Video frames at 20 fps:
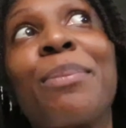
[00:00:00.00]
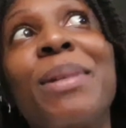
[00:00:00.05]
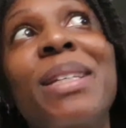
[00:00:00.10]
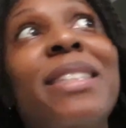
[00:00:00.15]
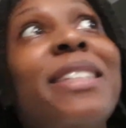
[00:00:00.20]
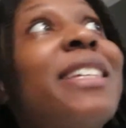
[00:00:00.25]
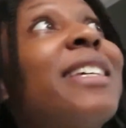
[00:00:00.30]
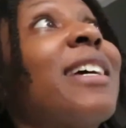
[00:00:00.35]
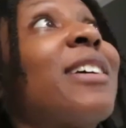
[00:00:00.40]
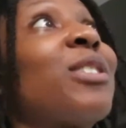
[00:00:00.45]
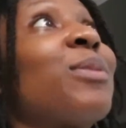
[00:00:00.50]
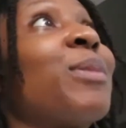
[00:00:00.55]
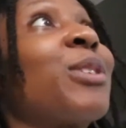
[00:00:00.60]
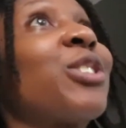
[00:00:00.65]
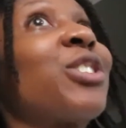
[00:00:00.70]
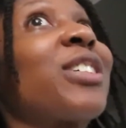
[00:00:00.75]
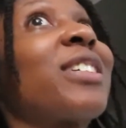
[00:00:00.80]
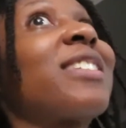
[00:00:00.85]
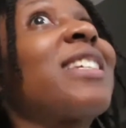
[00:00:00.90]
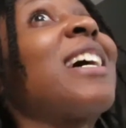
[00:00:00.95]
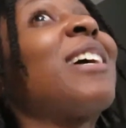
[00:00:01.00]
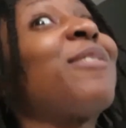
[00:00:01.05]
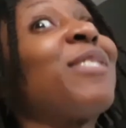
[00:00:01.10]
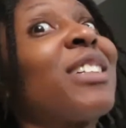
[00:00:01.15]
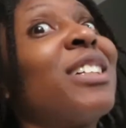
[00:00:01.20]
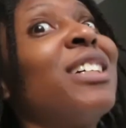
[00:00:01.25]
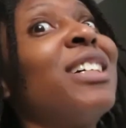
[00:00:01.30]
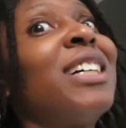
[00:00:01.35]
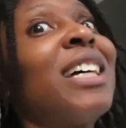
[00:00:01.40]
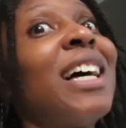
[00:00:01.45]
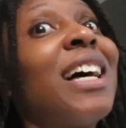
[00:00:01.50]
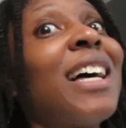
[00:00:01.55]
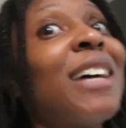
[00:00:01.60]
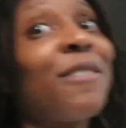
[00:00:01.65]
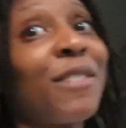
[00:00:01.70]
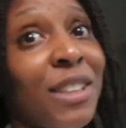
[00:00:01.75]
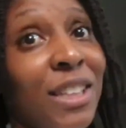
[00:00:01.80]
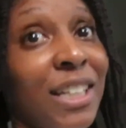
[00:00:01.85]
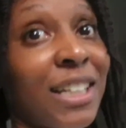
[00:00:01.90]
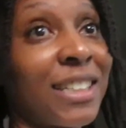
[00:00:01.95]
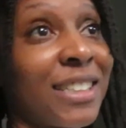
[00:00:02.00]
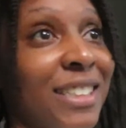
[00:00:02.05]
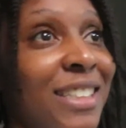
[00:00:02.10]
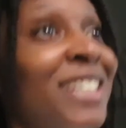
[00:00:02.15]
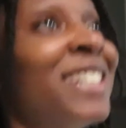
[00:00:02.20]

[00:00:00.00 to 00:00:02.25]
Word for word: BTS merch, because I have a, I have a lot,